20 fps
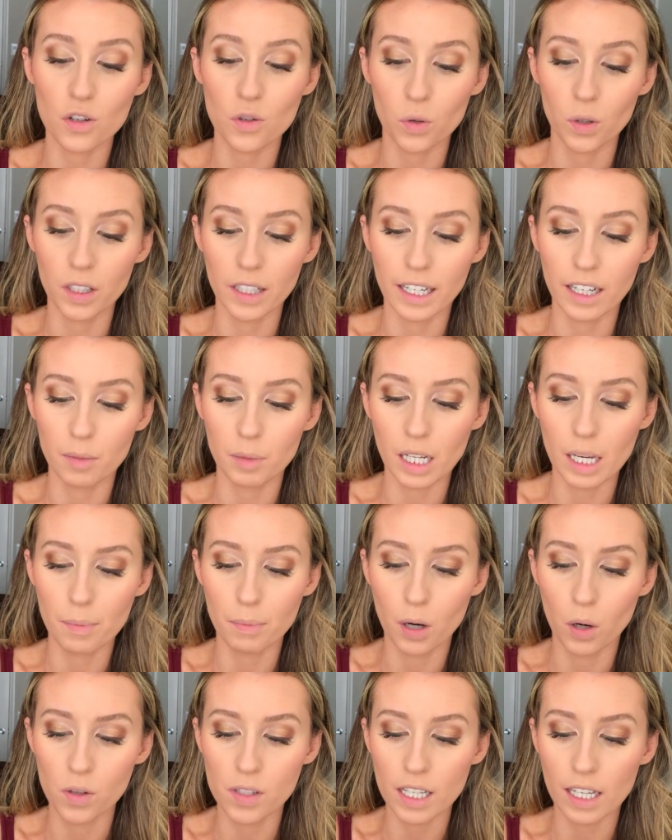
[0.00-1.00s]
shortly and I'll
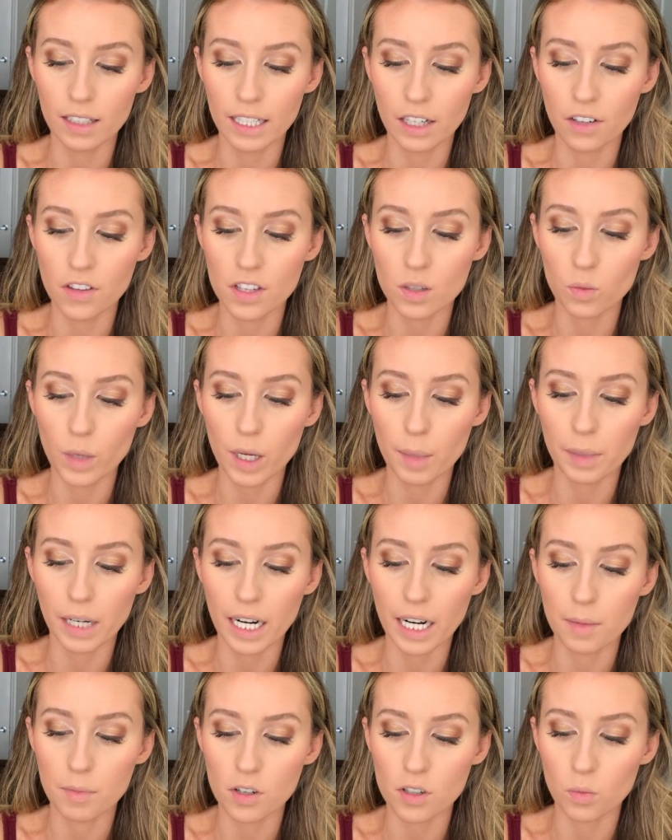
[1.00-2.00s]
probably post that later this week, but
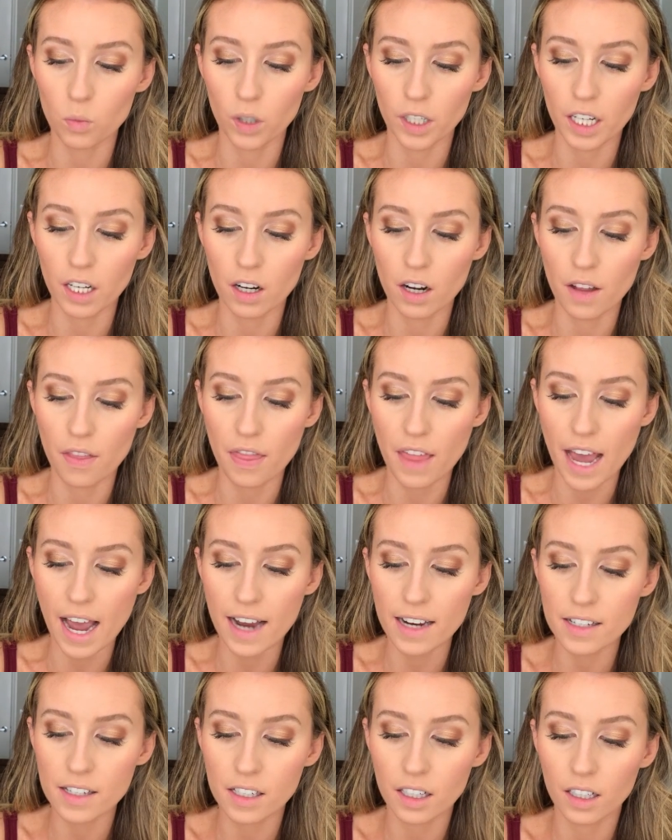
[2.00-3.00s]
I am just working on
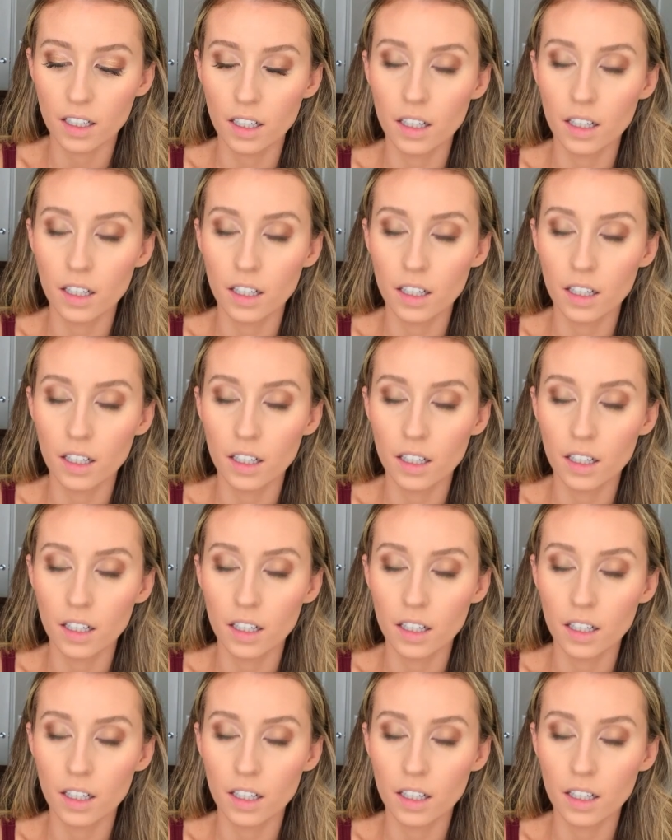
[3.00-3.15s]
that.